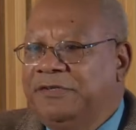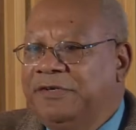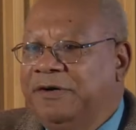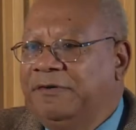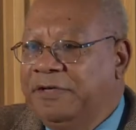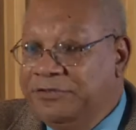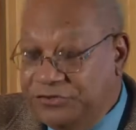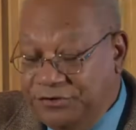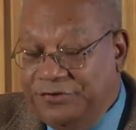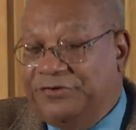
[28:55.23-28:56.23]
you know, and
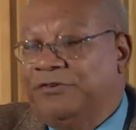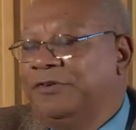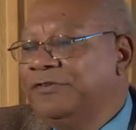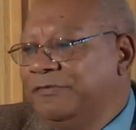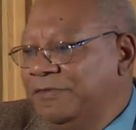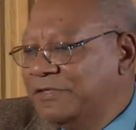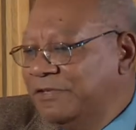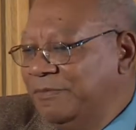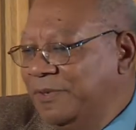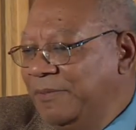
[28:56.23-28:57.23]
George also
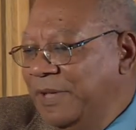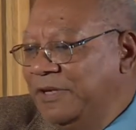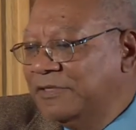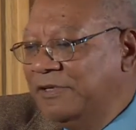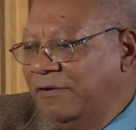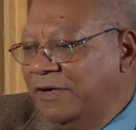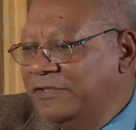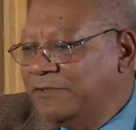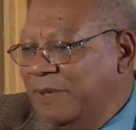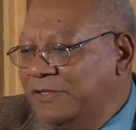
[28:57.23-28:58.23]
visited Barbados.
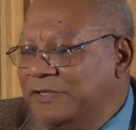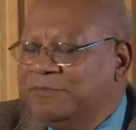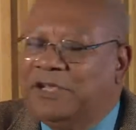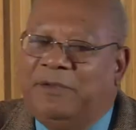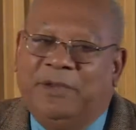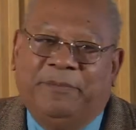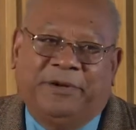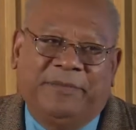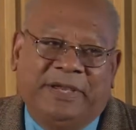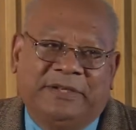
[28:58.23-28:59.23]
Lawrence spent some time in
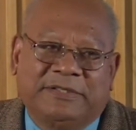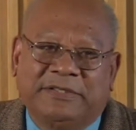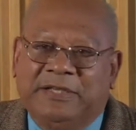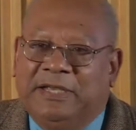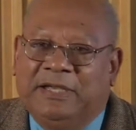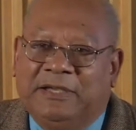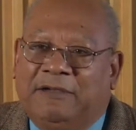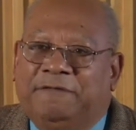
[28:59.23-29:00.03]
Barbados, got